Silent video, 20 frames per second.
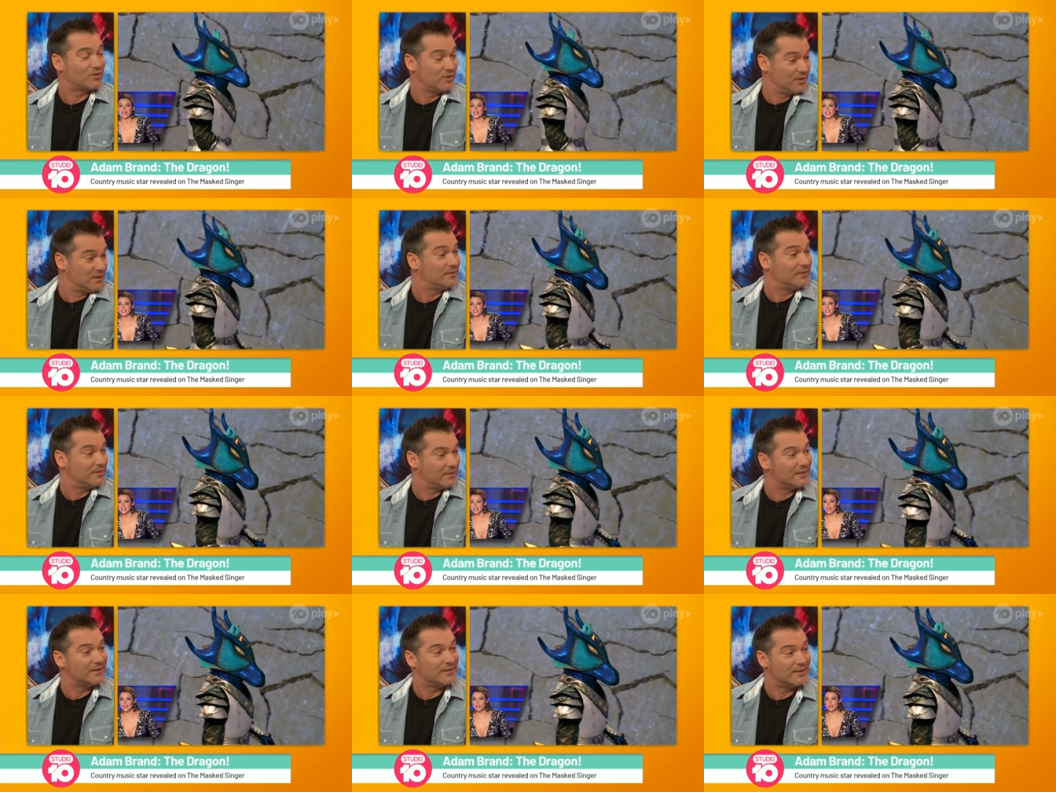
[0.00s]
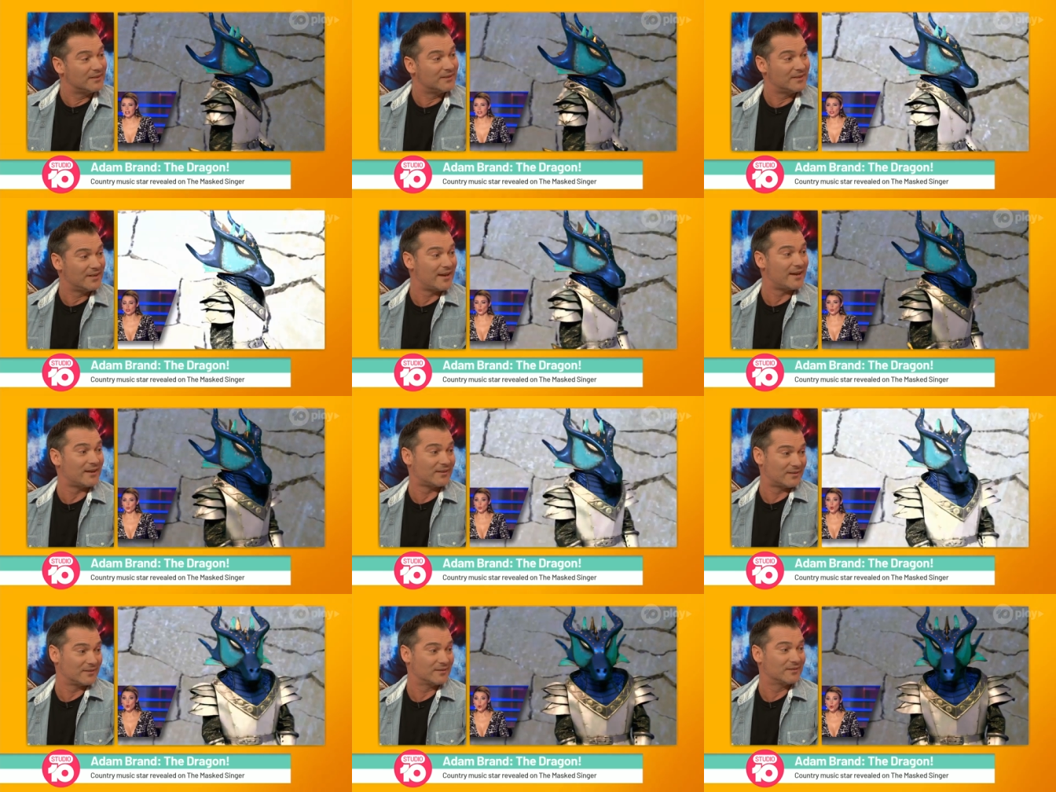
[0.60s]
would have been yeah. the thing
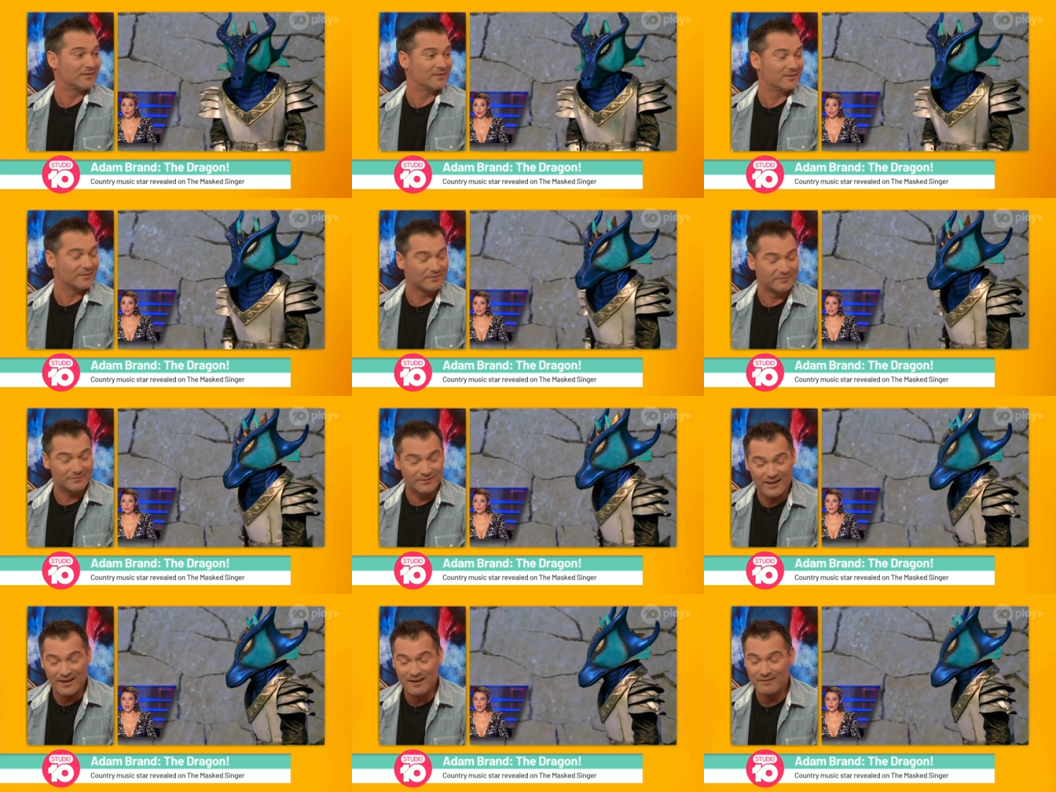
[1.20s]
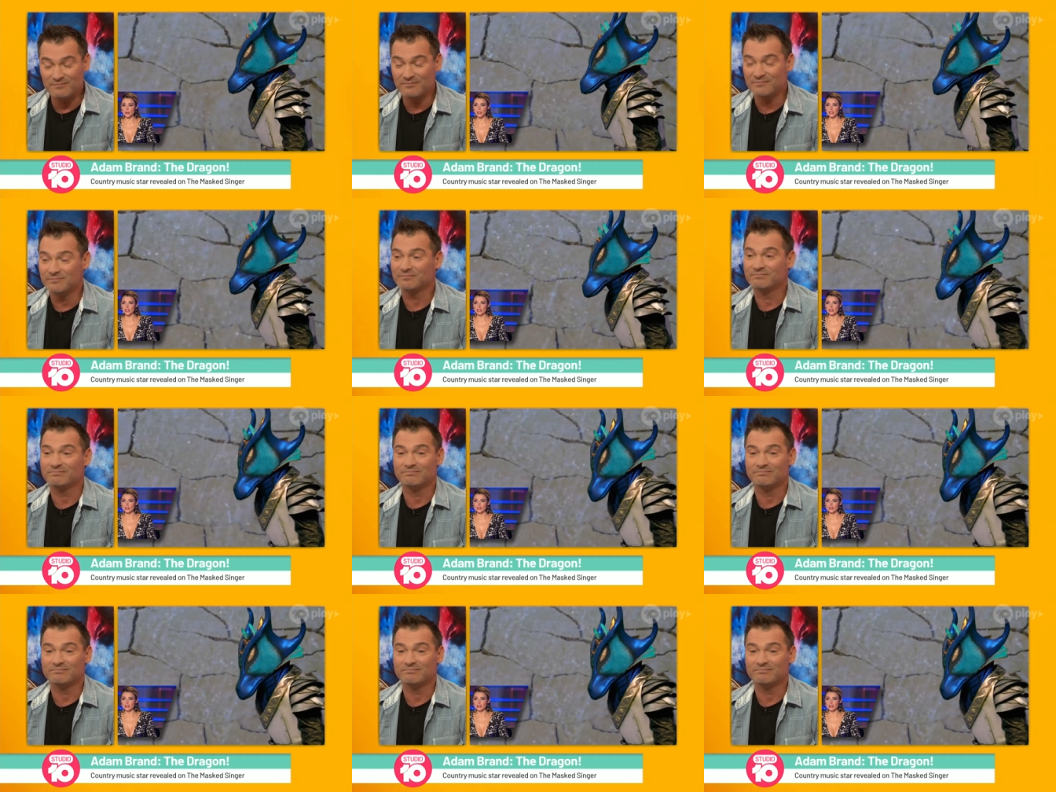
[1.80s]
yes. to stay clear of. Yeah. yeah, I mean, I feel like